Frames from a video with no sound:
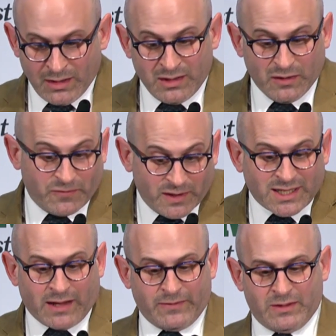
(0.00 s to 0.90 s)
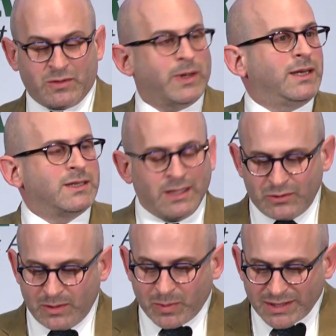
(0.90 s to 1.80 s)
The first half of the 20th
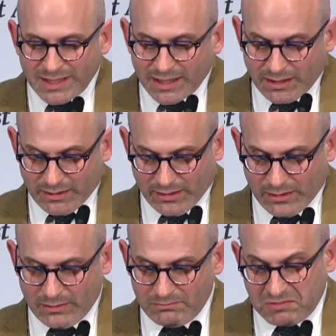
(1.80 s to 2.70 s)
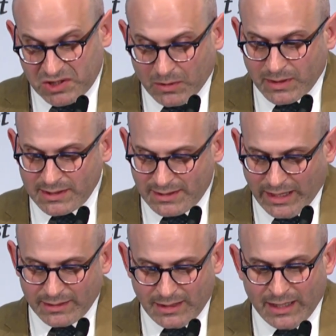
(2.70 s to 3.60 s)
century in particular showed us
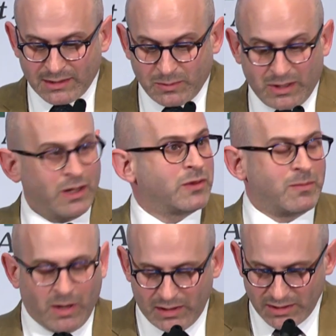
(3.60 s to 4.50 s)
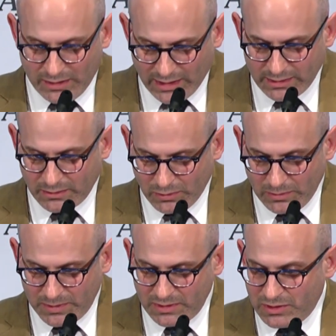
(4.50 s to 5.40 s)
that, as with other marginalized
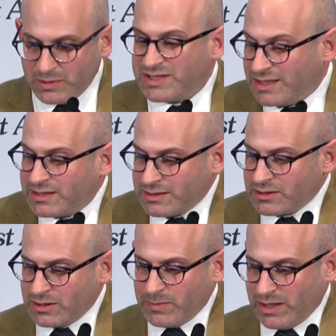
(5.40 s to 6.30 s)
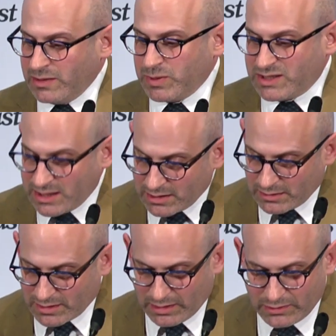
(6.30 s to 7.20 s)
groups, Jews' citizenship in any particular
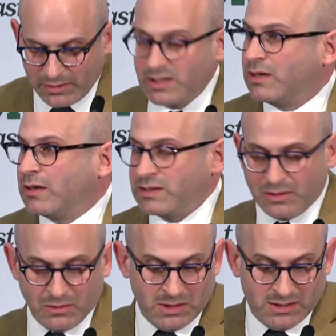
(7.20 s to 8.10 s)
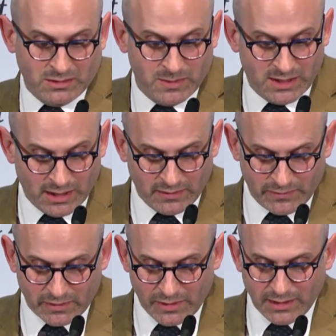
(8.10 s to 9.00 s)
country could not so easily be taken for
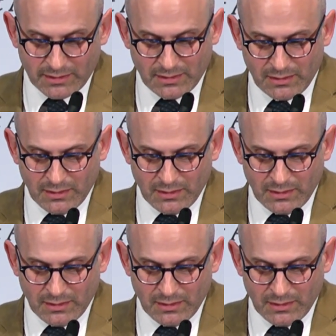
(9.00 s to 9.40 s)
granted.